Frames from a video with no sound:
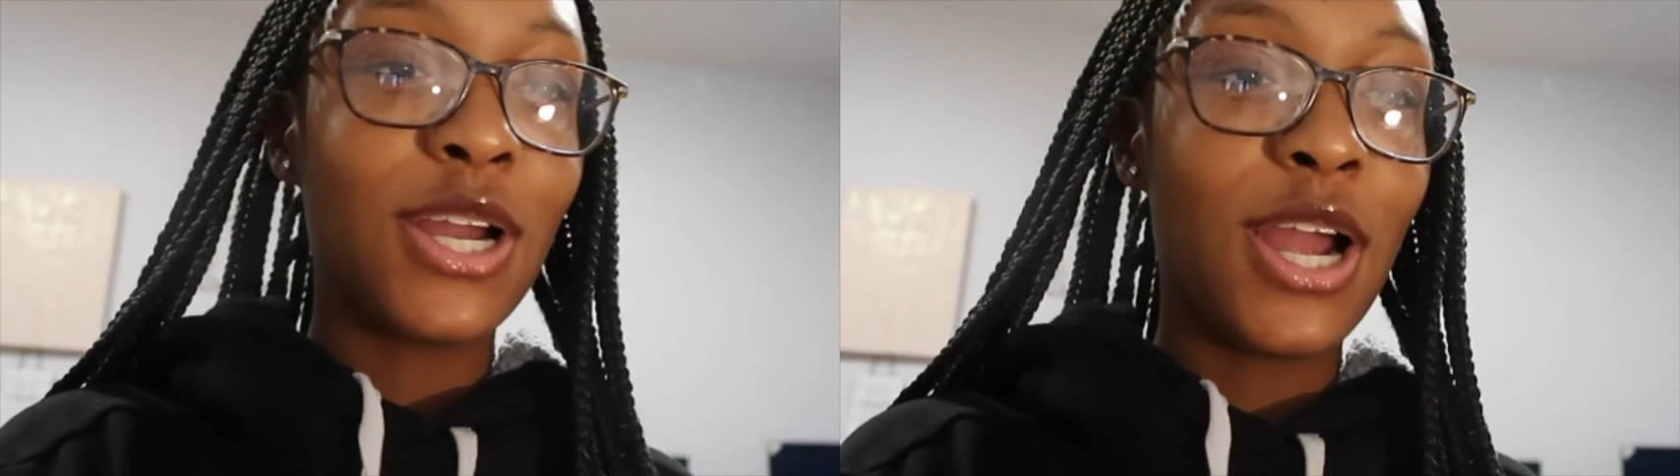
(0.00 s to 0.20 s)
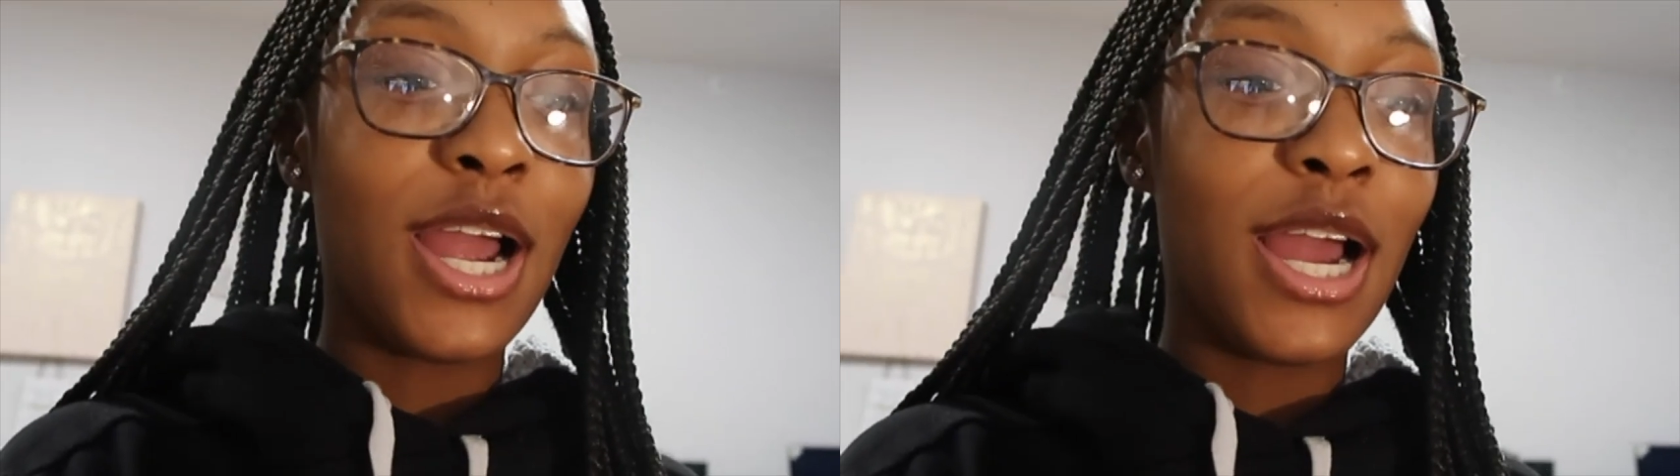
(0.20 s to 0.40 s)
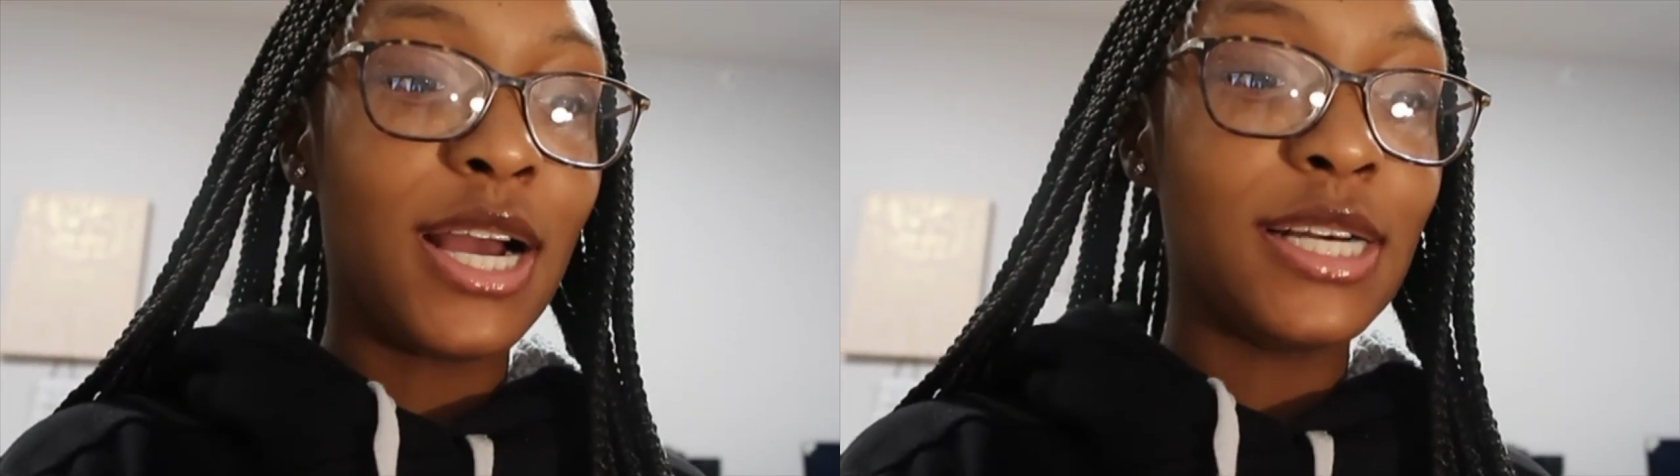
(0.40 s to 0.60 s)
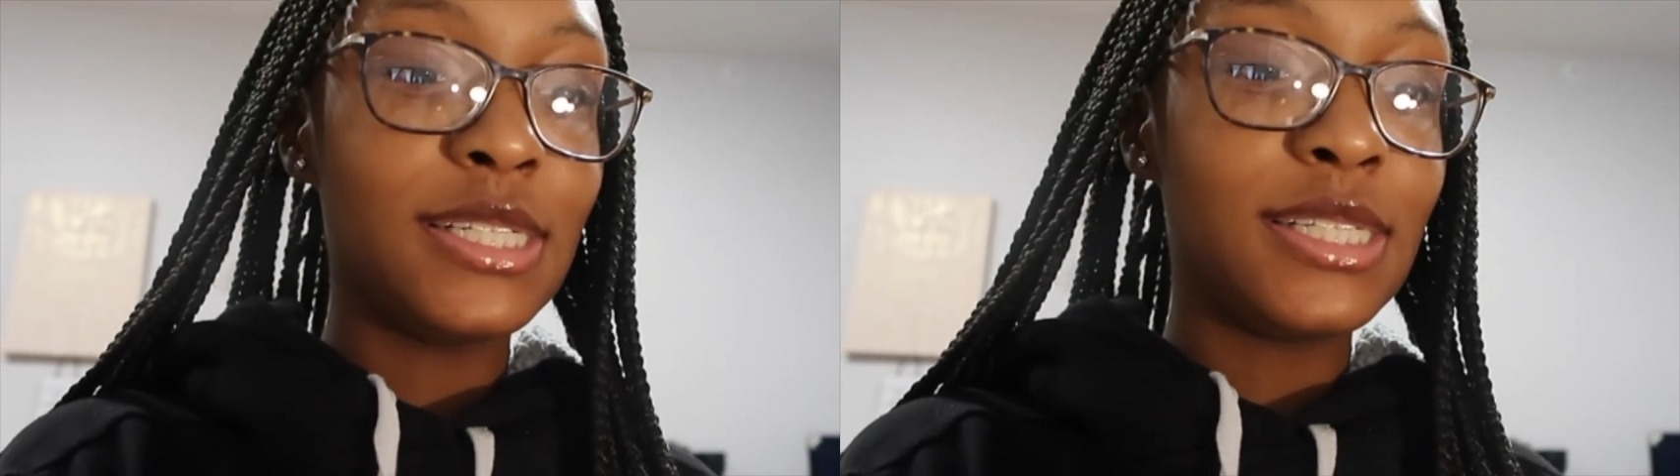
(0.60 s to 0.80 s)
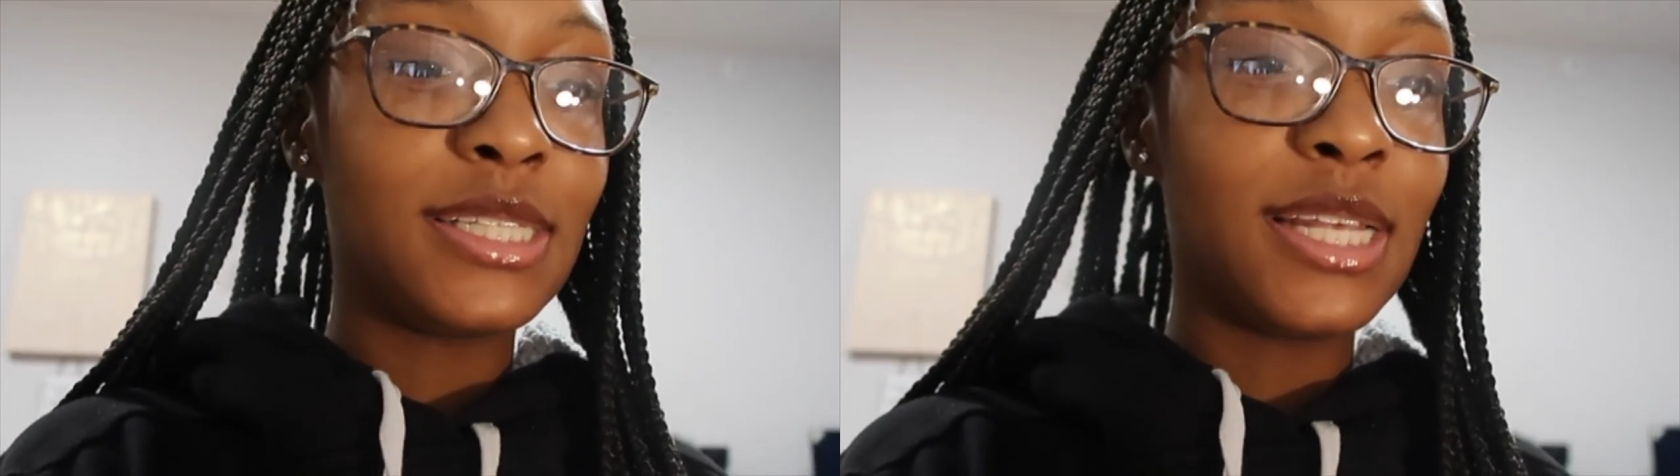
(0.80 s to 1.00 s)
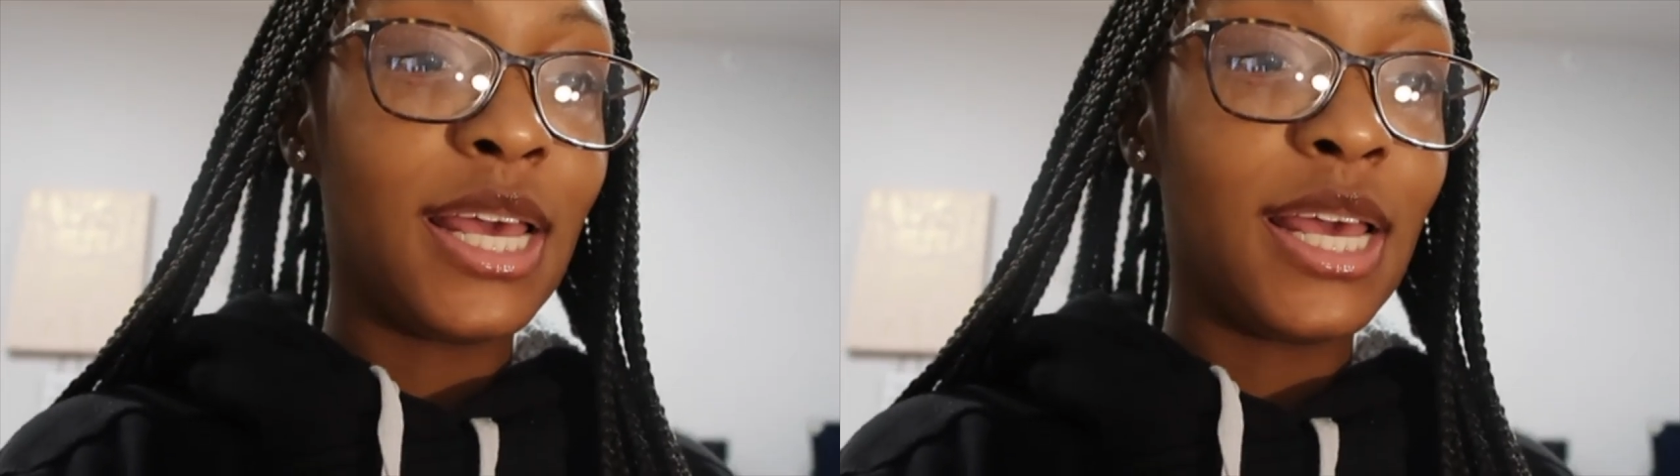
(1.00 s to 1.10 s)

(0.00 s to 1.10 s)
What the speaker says: girls.